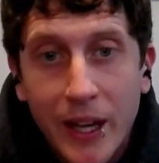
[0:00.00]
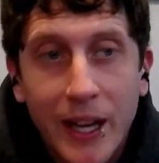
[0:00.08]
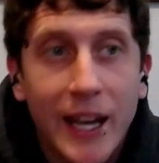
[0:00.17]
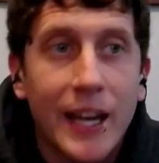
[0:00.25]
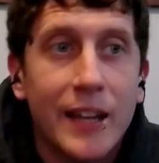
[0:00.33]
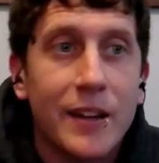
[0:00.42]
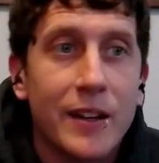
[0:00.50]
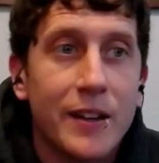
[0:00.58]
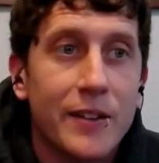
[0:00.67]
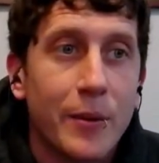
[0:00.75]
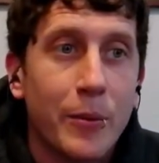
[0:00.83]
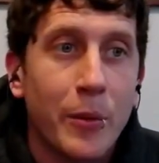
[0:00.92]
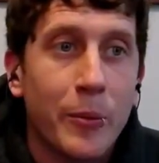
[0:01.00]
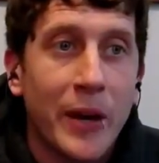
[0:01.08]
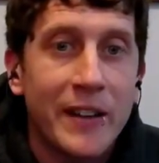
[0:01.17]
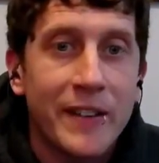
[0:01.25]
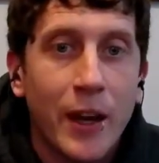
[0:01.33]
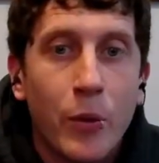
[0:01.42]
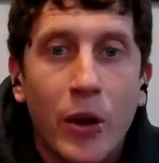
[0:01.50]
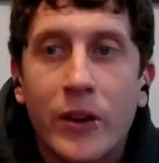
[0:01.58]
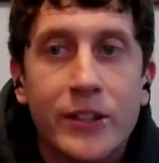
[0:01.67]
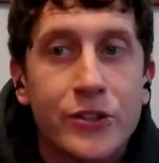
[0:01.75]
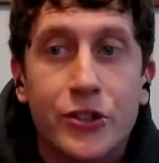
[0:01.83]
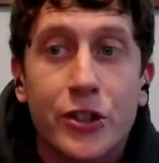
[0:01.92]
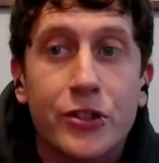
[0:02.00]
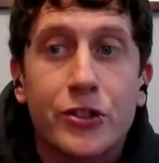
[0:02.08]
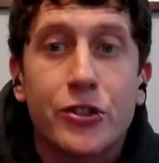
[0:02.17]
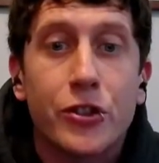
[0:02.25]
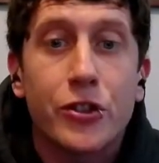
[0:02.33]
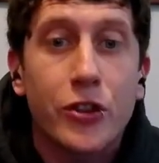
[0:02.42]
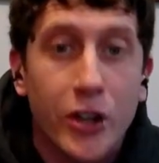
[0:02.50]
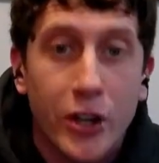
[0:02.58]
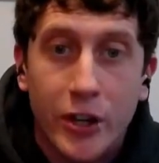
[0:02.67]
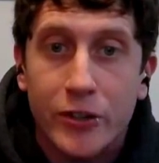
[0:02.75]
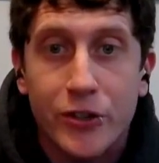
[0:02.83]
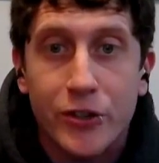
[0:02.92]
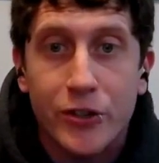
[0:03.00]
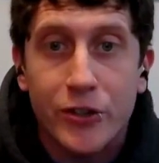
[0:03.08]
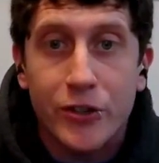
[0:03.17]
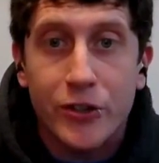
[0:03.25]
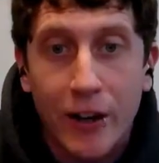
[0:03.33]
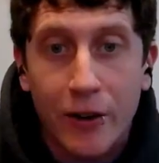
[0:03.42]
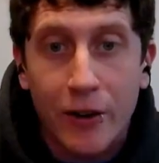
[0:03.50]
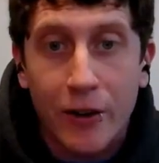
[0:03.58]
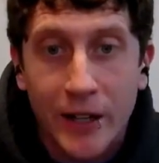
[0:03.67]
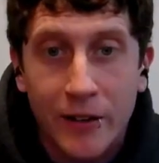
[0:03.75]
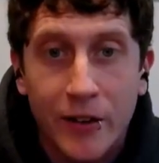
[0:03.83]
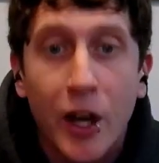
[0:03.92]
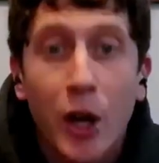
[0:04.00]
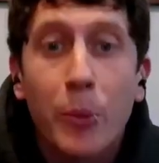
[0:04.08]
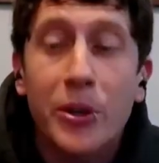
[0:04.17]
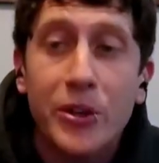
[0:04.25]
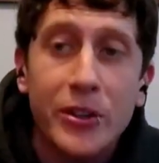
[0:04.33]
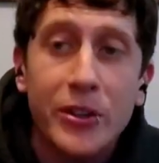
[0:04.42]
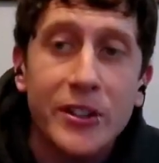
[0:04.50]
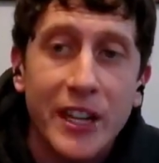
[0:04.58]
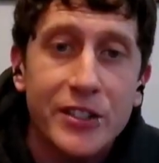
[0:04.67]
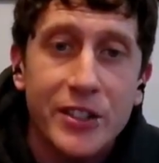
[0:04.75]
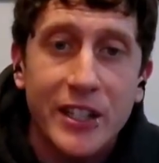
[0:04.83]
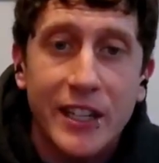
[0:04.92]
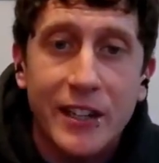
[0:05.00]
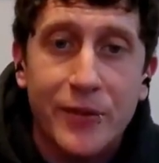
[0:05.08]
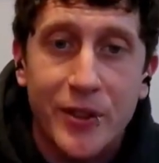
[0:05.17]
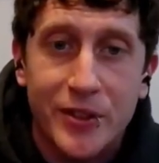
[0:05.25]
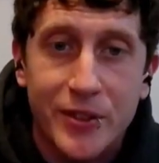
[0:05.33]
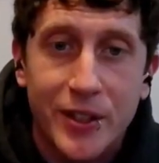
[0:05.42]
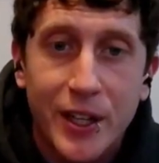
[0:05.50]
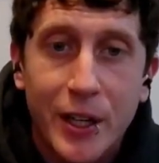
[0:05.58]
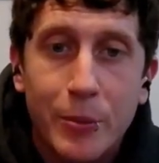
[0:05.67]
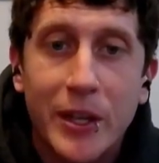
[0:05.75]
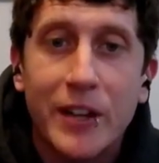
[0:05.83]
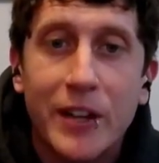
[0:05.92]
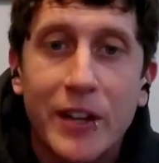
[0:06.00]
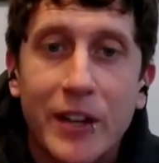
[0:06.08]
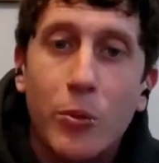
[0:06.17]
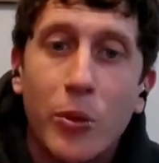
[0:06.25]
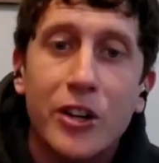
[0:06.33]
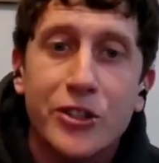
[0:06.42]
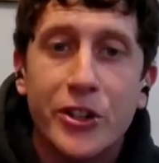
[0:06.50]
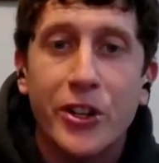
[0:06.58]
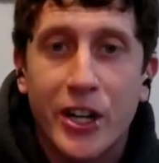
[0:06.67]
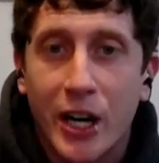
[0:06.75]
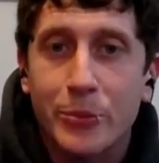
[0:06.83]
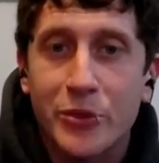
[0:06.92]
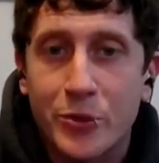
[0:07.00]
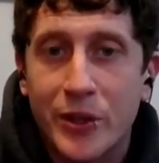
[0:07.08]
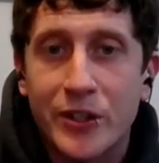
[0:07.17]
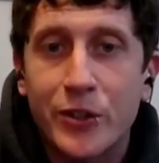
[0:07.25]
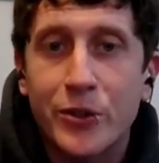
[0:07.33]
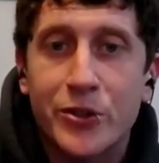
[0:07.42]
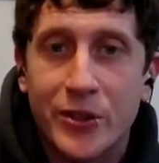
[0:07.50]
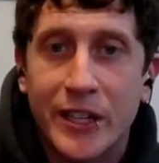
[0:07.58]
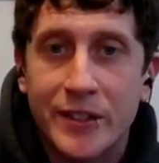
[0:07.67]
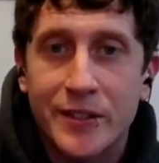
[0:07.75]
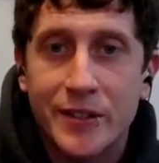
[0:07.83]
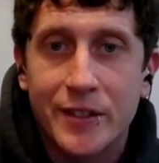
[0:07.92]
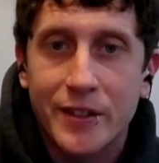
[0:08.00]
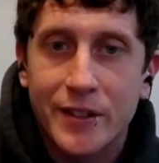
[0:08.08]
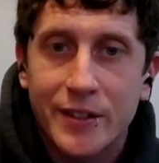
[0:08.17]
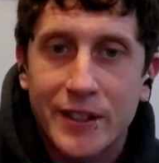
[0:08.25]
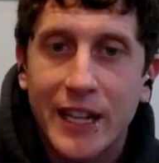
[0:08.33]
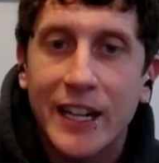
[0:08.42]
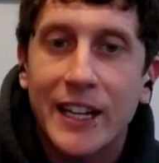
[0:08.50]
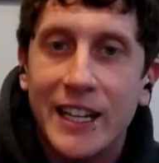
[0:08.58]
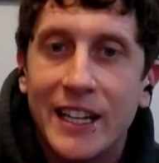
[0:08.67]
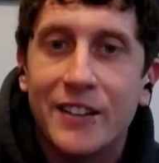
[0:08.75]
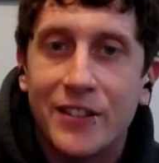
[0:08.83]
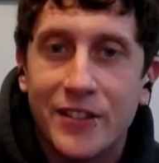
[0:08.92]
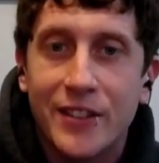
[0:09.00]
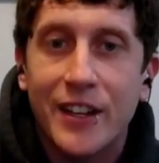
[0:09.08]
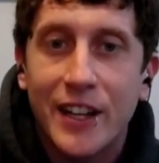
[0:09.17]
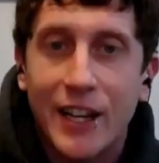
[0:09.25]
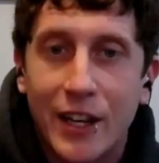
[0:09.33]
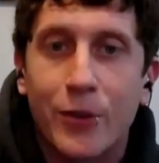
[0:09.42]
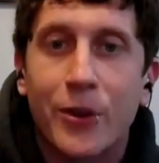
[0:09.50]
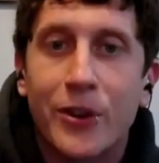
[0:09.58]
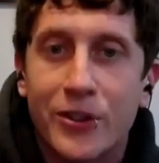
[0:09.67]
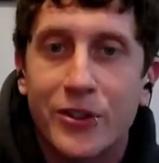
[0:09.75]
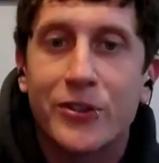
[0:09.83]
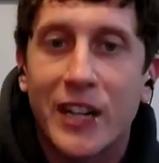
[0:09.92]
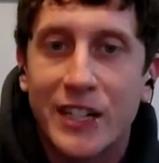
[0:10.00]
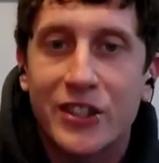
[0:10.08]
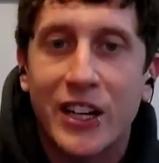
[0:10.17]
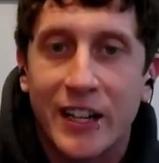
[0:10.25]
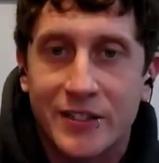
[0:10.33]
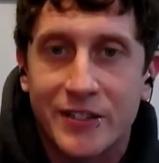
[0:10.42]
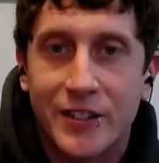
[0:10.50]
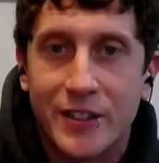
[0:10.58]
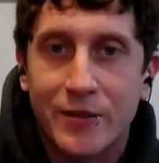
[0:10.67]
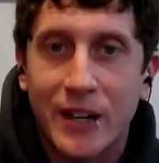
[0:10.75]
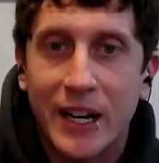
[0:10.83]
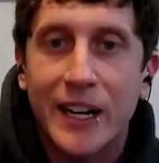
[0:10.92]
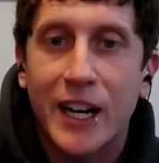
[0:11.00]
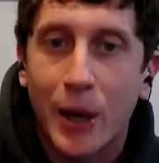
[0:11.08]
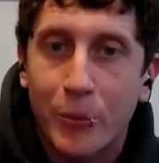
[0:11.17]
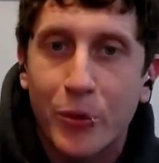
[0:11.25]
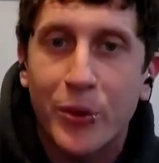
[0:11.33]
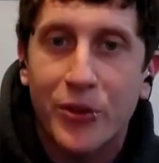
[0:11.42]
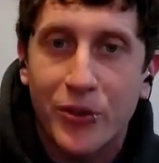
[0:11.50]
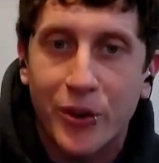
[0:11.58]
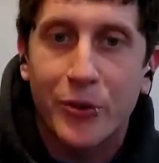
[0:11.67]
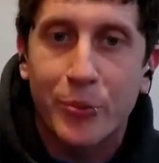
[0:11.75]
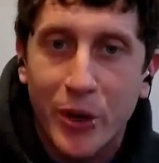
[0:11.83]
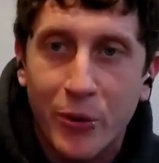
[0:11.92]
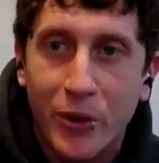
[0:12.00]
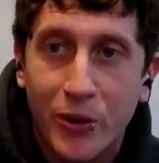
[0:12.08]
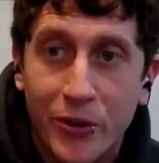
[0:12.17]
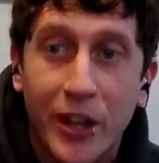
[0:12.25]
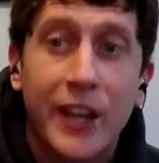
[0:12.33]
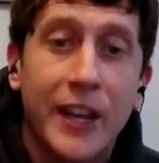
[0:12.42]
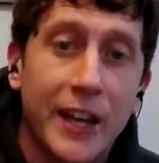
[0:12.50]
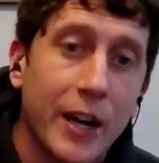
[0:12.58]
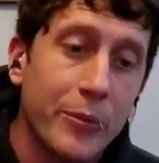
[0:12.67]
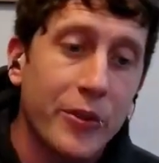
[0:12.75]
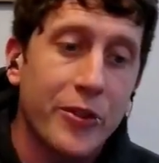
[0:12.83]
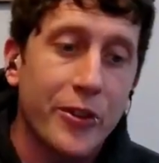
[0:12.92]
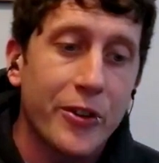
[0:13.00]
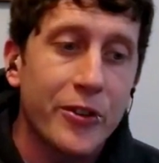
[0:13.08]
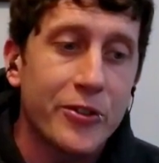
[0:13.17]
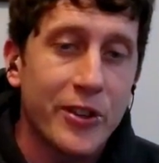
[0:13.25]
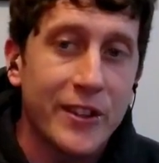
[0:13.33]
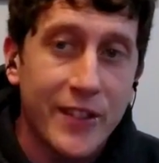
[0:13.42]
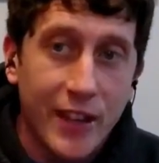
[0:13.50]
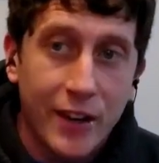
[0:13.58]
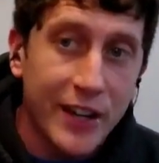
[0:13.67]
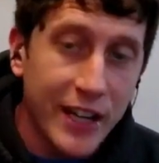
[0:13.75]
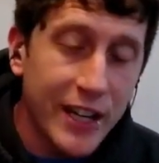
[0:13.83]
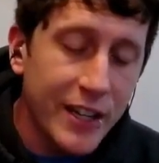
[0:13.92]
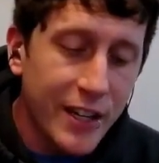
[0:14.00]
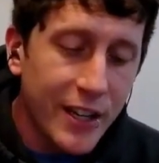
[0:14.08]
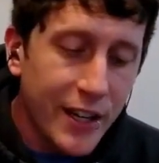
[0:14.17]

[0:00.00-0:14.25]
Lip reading: And someone might say, well, it's just sugar, so who cares what it is? But there is actually a difference, because raw sugar comes with nutrients that it needs in order to digest, right? It comes with certain minerals, it comes with certain nutrients that are needed